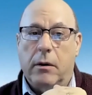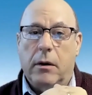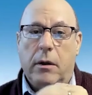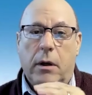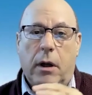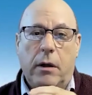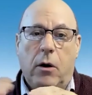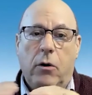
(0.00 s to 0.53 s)
And
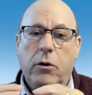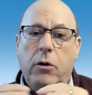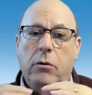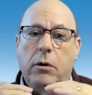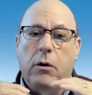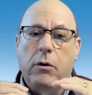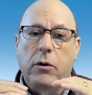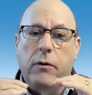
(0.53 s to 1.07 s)
I know
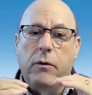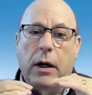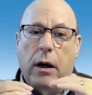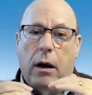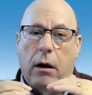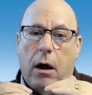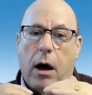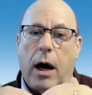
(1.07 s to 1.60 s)
you've got a
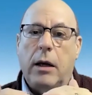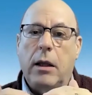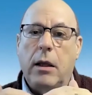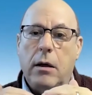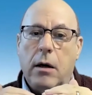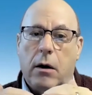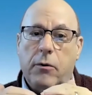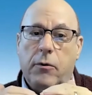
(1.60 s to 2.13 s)
lot of
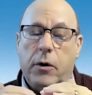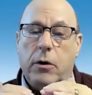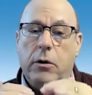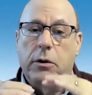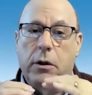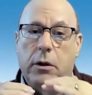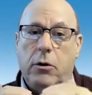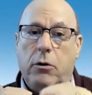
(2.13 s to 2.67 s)
young
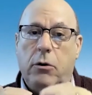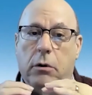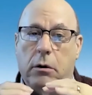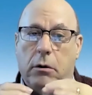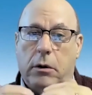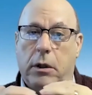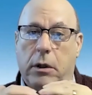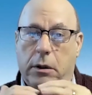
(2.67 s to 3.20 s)
folks in your
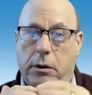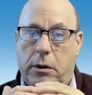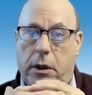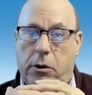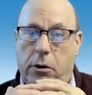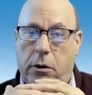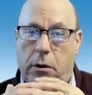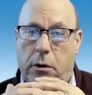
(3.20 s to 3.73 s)
organization.
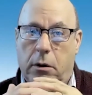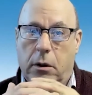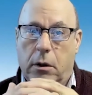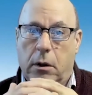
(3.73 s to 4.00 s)
Right.